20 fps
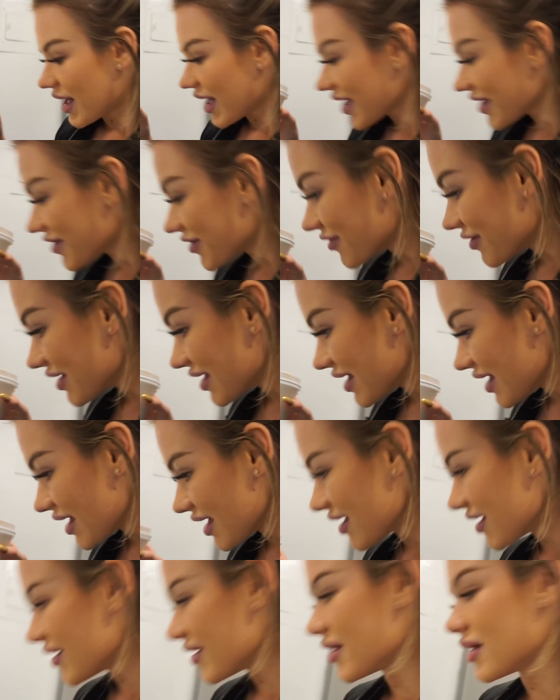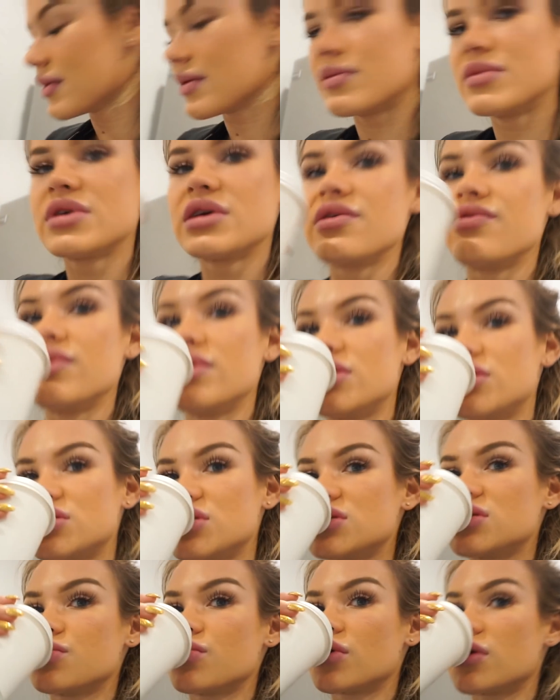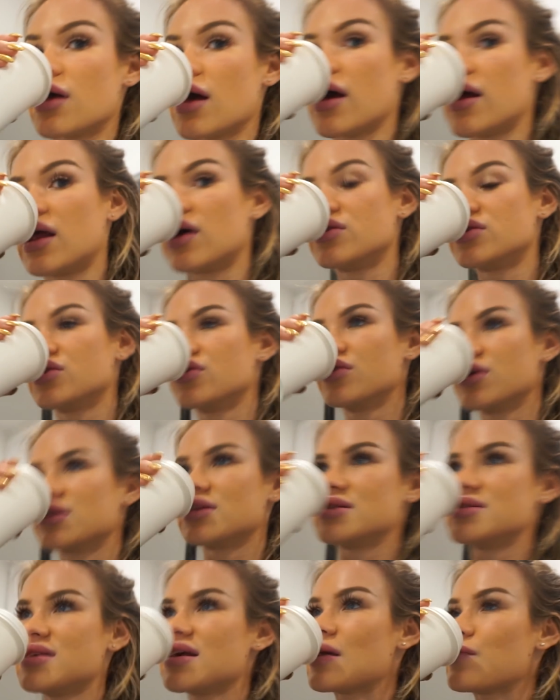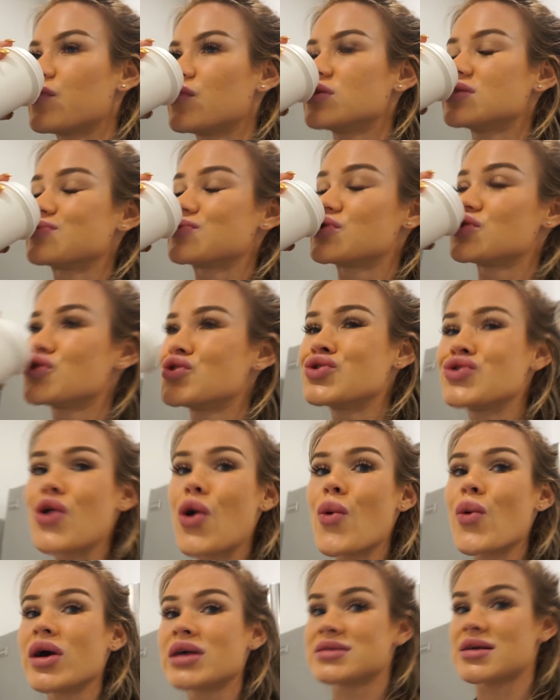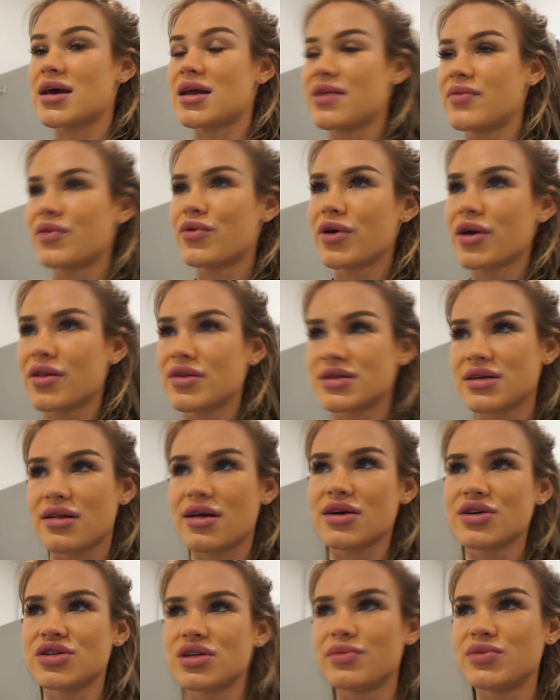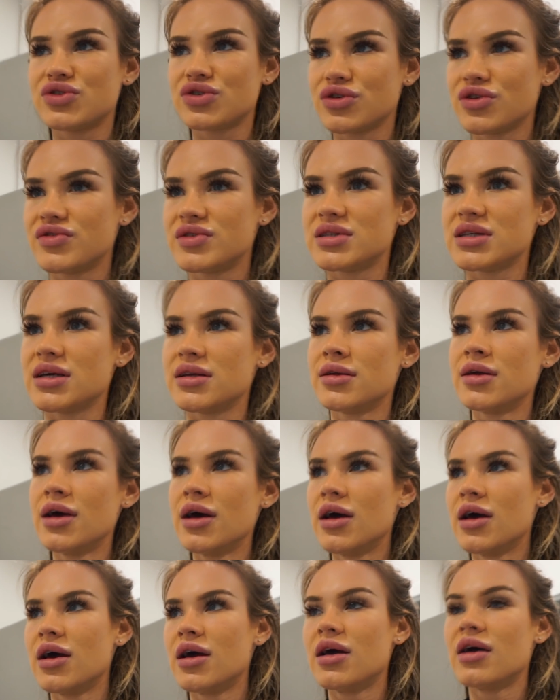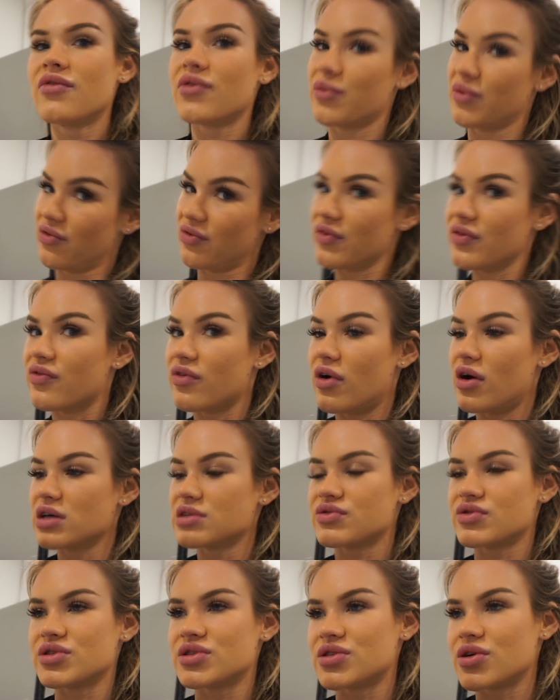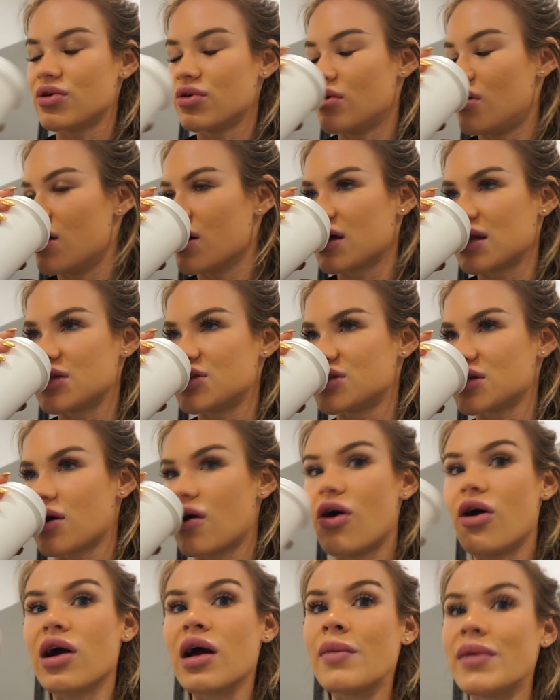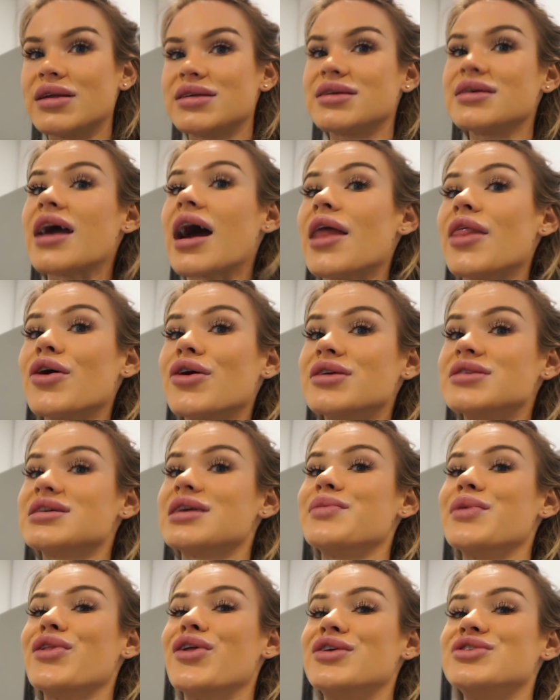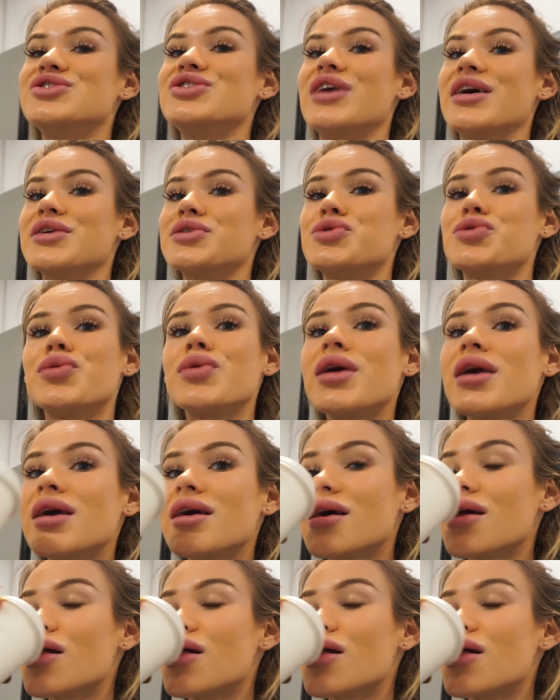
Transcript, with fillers: Hi, Koki. I'm gonna finish this and we're gonna head out to go look at the samples. I'm so excited. I've been working this collection. I'm sure you've seen from the vlogs for so long, and it's like all coming together. It's gonna be launched next week.